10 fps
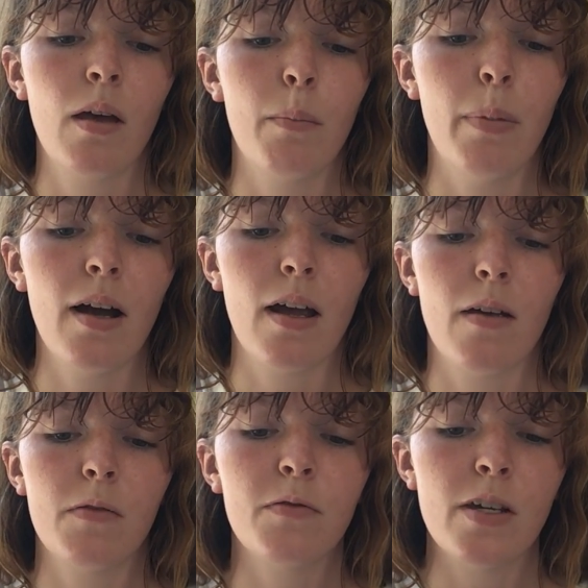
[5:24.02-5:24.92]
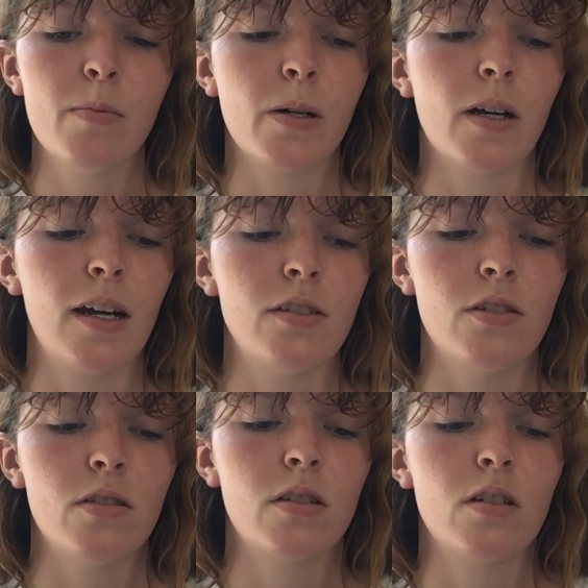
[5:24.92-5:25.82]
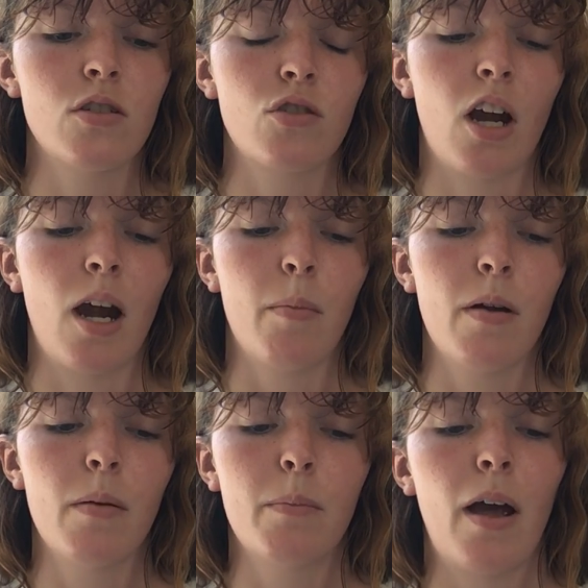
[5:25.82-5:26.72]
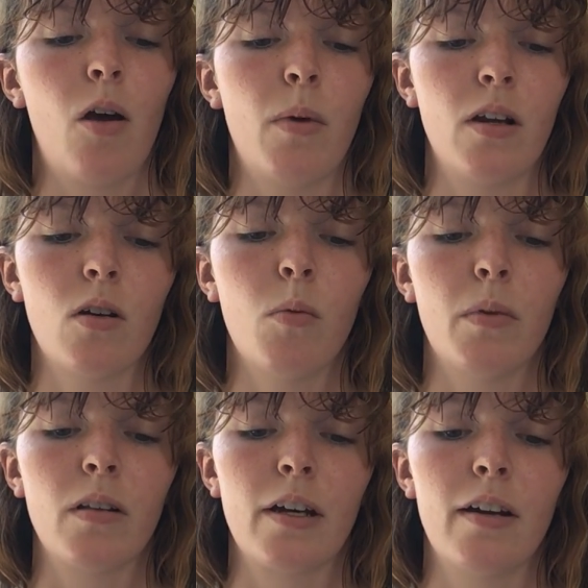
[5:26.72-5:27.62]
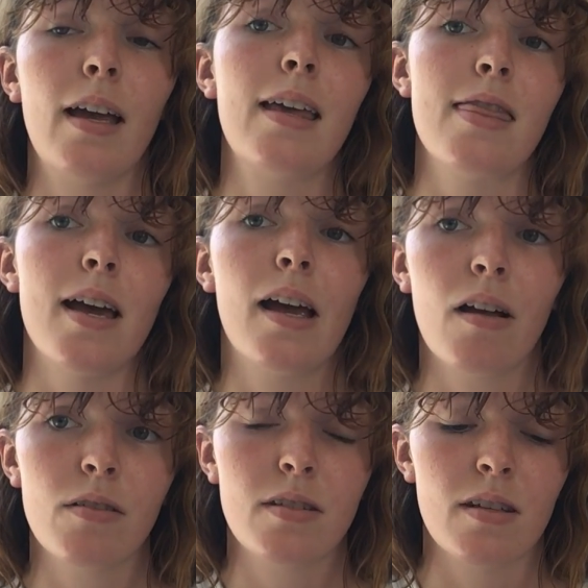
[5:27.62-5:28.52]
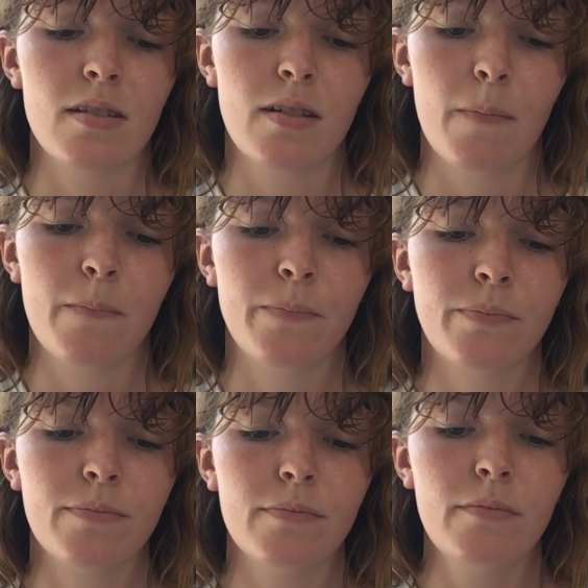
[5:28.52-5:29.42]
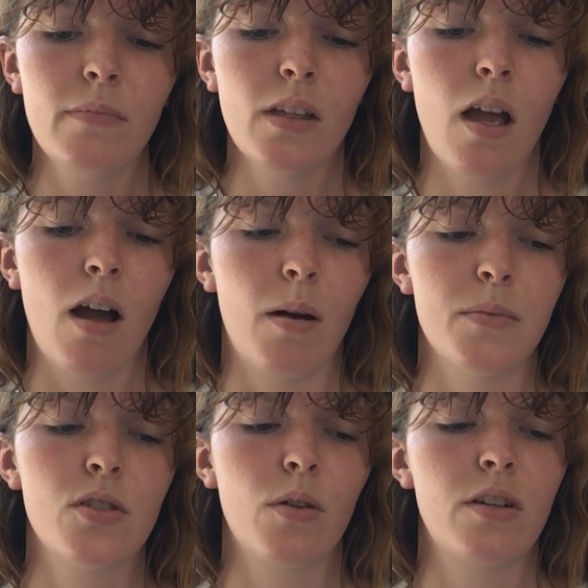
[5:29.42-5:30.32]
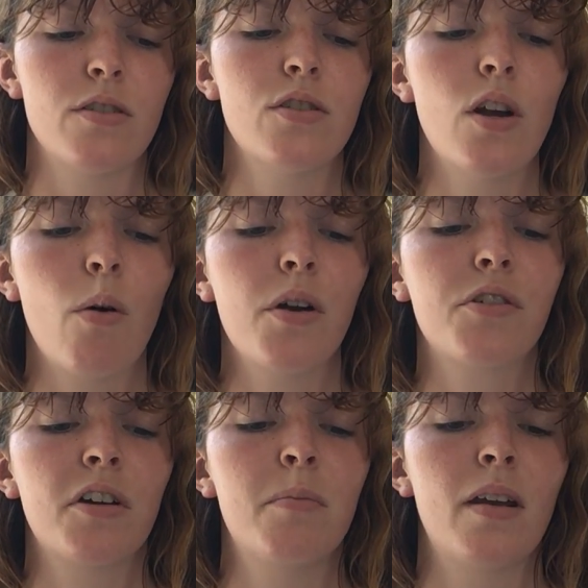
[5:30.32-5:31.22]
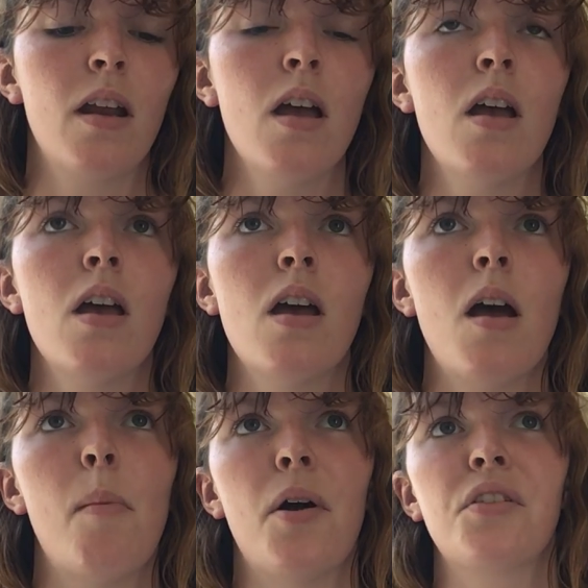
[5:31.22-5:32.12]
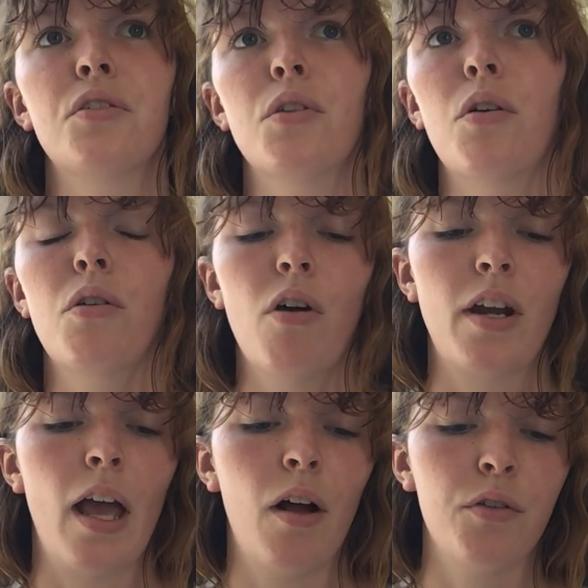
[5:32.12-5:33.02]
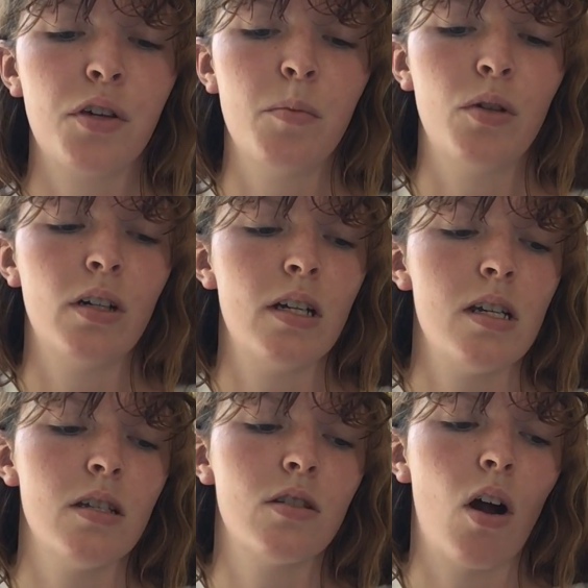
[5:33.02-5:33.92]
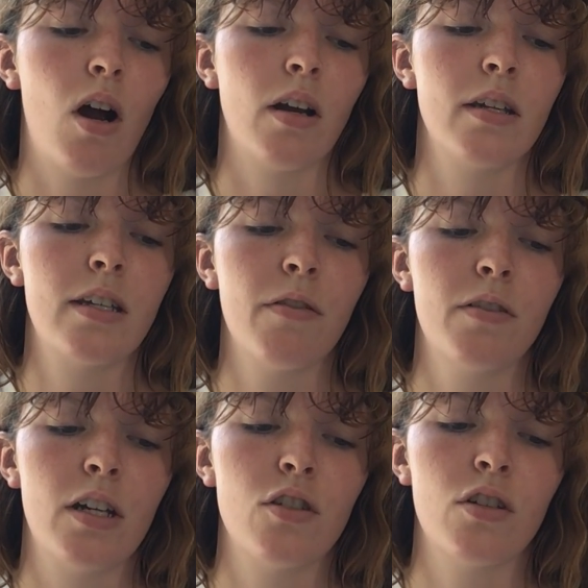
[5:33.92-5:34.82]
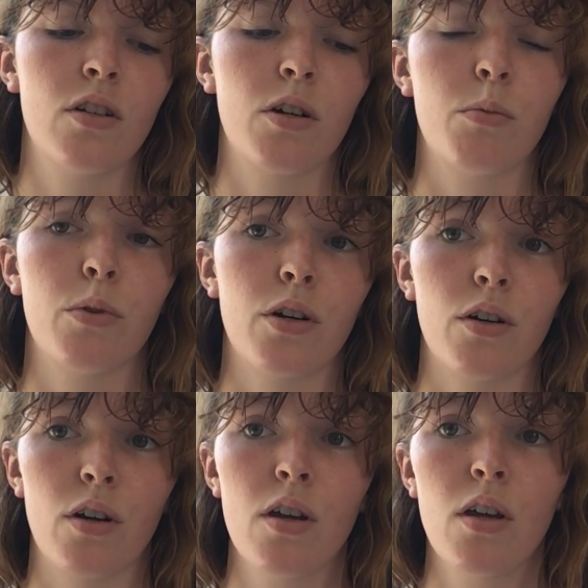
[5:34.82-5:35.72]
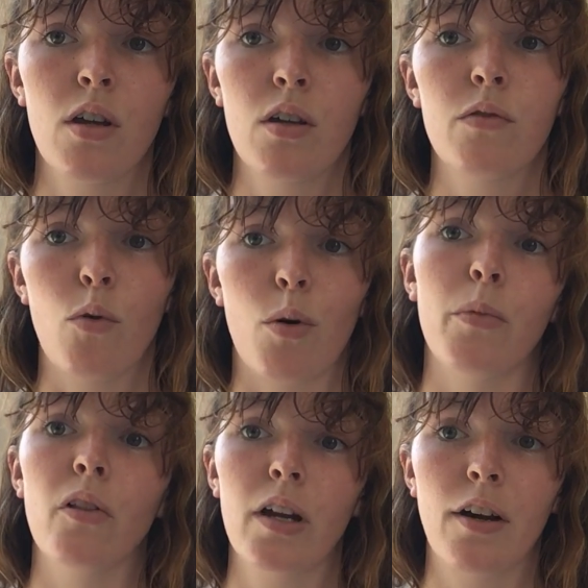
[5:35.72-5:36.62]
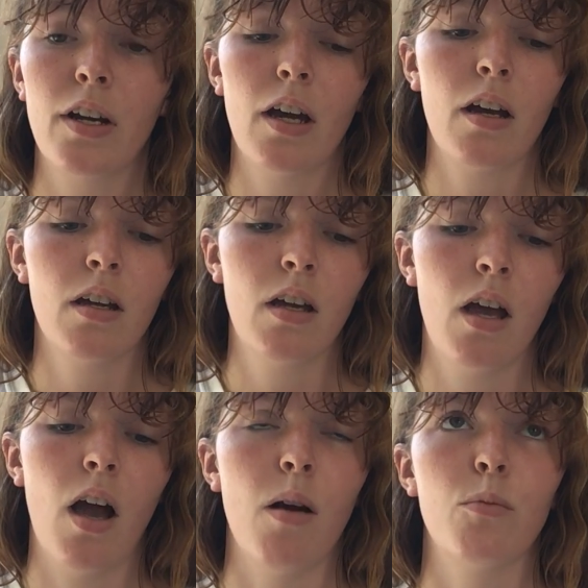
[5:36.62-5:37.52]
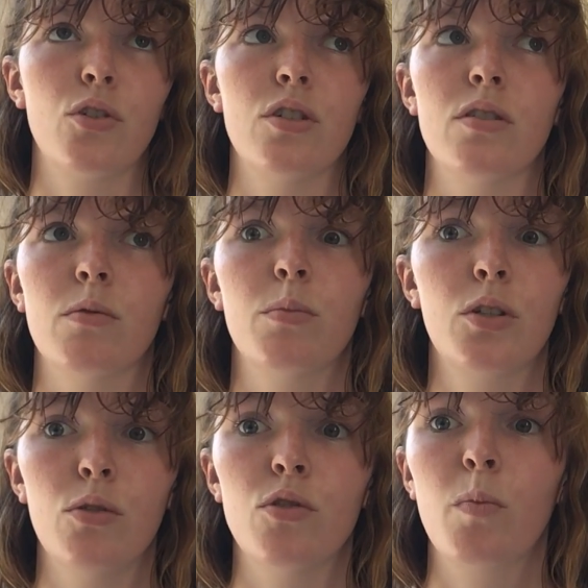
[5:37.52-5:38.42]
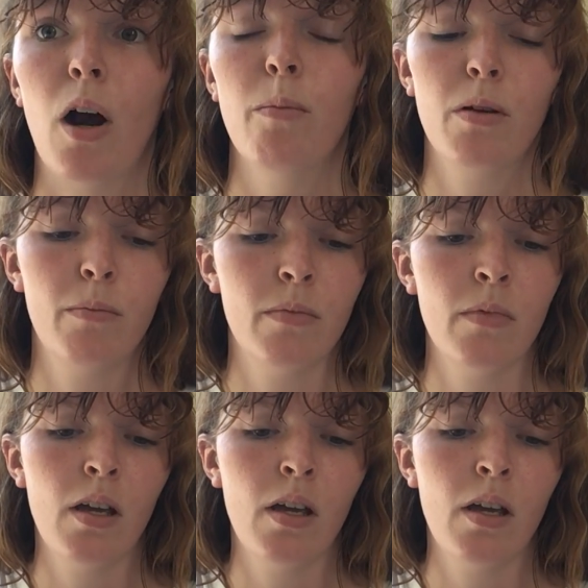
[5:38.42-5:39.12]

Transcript: but fever is used to describe biomedical malaria in the health system. So there is no agreement among the local and health communities on a definition or word for malaria, which is a huge problem.